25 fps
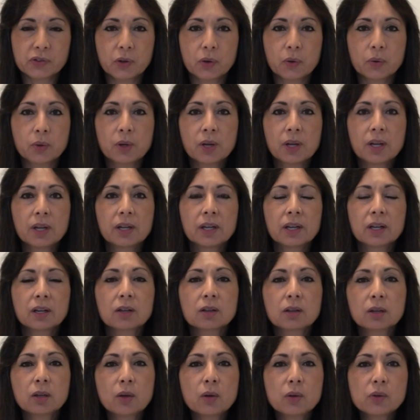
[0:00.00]
So
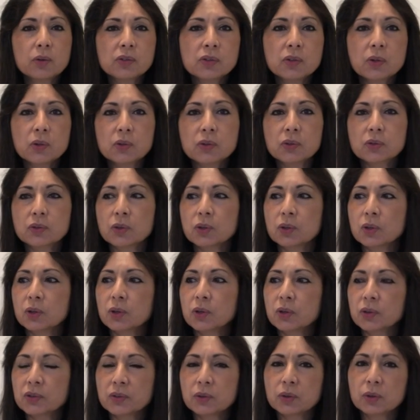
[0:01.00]
close those
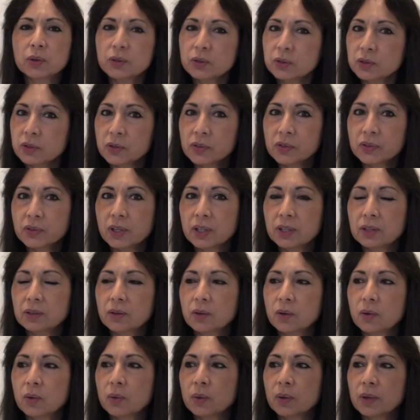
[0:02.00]
circles, learn to say
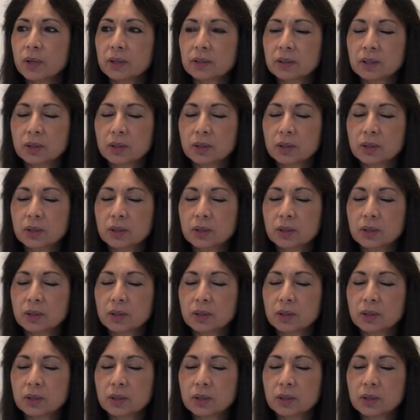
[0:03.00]
no,